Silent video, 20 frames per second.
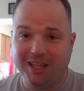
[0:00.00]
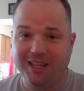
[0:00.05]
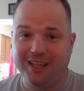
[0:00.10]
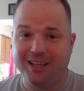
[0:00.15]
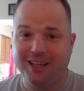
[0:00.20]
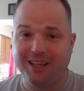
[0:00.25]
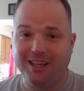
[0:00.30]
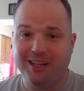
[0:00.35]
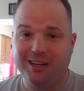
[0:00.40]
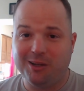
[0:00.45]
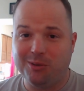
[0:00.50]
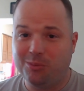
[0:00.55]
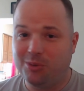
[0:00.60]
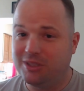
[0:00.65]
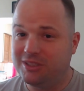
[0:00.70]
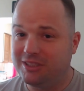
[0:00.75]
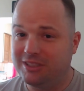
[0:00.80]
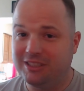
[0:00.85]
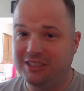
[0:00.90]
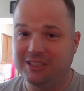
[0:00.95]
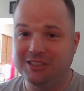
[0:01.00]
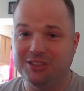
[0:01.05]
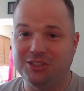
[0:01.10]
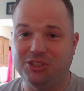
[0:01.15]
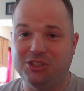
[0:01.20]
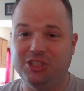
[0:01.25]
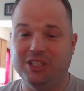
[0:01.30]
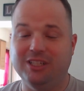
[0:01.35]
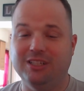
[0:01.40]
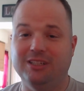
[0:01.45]
and I wasn't getting
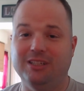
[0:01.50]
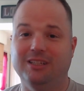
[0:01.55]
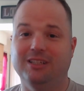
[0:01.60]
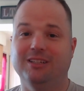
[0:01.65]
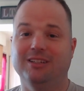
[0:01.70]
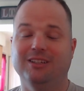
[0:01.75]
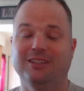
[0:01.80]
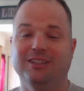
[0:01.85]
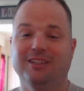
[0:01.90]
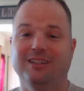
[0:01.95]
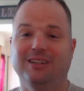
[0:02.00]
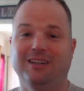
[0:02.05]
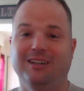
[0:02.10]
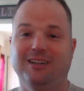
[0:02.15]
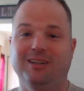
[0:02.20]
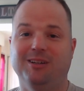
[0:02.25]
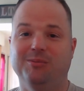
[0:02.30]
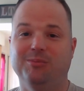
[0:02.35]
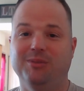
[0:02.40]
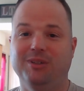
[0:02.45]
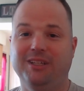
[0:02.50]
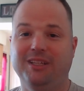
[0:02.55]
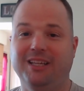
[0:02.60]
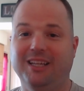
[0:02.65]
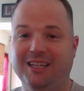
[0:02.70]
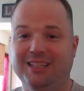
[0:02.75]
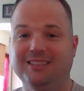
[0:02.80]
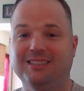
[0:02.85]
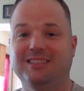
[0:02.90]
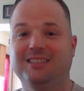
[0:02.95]
shit done. Um,
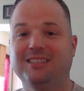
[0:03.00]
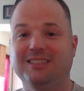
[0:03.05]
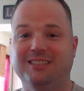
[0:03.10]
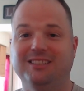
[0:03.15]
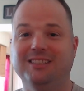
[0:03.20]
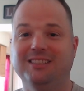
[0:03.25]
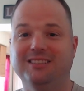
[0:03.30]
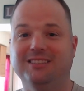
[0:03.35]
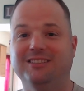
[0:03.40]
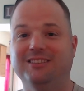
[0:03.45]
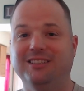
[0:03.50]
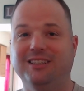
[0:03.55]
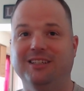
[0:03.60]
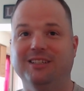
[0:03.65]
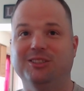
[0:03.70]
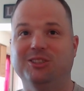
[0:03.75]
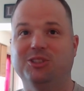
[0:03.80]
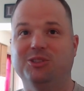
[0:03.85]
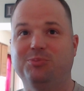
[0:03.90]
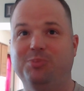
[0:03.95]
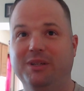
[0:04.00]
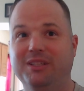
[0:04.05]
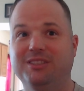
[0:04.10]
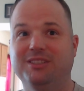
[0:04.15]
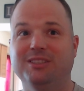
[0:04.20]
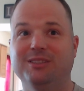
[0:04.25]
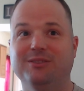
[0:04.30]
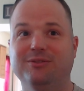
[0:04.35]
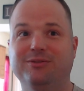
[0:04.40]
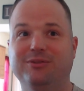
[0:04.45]
yes, this is an
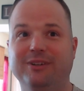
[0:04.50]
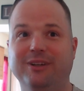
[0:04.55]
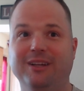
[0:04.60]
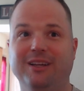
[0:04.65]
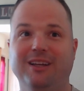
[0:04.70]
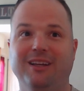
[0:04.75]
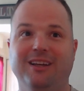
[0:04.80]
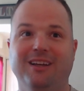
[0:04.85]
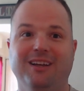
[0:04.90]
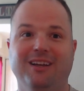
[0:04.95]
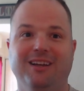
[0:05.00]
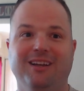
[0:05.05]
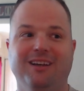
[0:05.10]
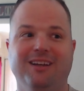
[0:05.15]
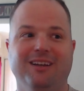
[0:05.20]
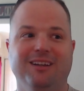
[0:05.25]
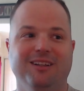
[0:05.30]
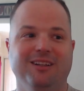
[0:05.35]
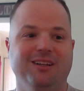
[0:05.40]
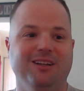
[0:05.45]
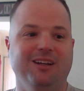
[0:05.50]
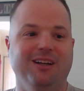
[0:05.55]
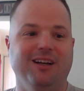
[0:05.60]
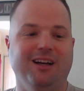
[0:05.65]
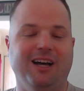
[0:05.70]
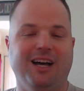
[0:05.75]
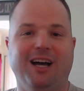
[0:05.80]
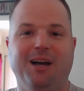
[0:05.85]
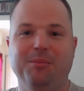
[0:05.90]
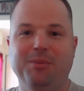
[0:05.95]
expensive
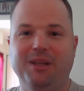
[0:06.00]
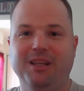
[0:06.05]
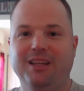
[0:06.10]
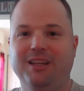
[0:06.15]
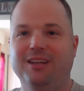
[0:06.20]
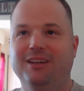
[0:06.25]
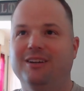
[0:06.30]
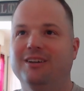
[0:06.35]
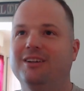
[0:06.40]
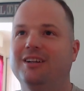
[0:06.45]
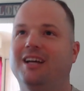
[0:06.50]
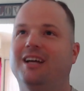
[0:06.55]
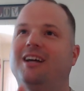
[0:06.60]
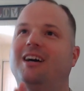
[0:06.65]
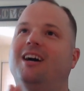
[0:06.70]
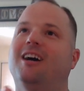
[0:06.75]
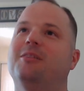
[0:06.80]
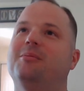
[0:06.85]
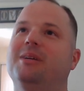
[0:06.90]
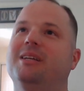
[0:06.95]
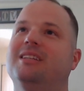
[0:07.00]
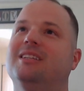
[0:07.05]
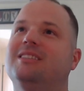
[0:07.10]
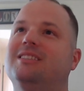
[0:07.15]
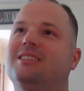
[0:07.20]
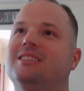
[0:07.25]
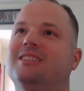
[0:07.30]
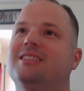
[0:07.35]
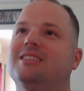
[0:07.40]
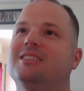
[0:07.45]
hobby, not hobby, this
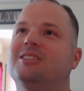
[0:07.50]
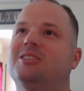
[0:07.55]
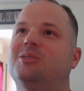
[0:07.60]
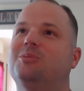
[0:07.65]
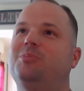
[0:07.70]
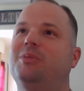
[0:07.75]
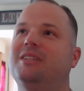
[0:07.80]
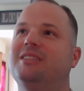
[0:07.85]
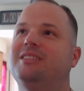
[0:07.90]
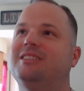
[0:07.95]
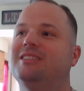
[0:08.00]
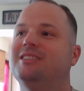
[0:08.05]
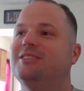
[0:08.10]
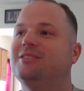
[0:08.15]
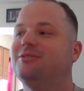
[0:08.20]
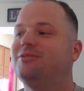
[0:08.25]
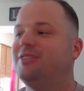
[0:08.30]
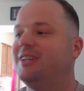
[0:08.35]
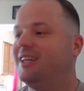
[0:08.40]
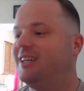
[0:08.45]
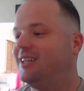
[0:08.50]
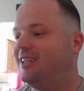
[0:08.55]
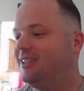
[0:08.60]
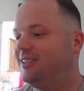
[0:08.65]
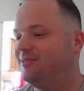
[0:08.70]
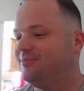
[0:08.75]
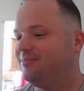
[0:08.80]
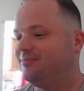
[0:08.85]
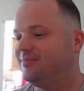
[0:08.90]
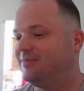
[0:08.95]
is an expensive uh,
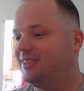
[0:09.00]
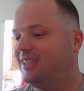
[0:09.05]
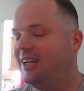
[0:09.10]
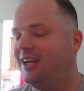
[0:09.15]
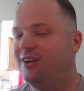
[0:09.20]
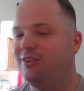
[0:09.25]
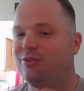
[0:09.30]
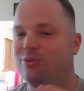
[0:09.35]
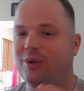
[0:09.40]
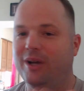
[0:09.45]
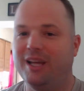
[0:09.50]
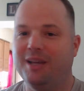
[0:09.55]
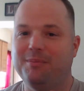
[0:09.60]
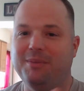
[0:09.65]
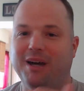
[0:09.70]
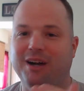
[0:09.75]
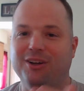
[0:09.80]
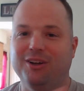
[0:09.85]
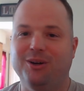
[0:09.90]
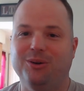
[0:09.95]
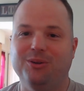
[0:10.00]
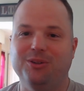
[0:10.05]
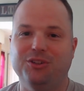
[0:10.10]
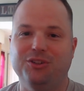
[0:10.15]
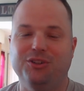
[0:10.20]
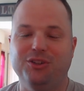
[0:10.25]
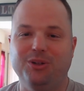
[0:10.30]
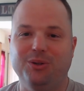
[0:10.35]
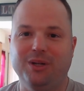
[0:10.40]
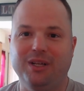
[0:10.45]
kind of way about going to
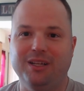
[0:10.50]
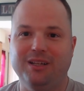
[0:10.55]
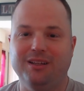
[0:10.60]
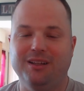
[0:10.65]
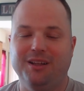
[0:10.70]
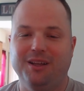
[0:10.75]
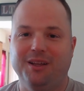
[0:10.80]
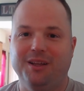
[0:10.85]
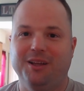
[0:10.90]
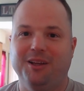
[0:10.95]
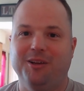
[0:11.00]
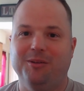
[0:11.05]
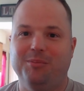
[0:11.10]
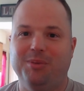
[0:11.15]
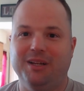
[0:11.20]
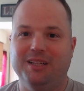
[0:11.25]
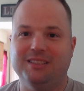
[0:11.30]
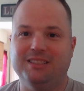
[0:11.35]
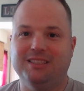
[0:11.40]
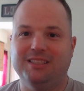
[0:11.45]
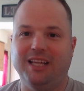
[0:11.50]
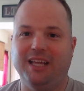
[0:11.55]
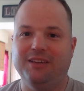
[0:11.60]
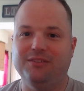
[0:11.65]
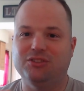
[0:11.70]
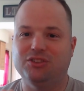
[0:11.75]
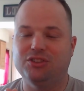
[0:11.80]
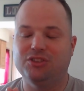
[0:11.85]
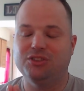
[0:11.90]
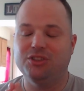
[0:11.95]
do it, but it saves
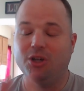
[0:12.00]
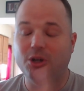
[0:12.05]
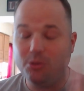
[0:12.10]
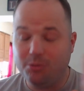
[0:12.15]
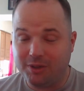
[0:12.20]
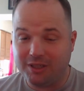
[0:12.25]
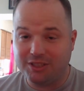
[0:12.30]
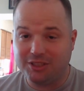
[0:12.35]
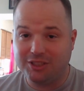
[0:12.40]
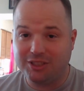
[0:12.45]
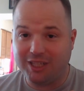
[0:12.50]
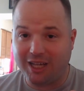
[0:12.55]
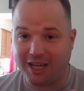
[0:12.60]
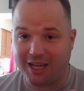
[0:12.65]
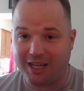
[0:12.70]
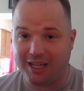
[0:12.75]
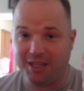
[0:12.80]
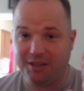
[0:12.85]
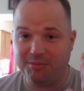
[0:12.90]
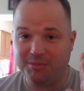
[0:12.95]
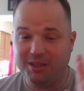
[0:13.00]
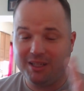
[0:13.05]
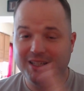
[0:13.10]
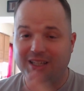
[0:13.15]
so much time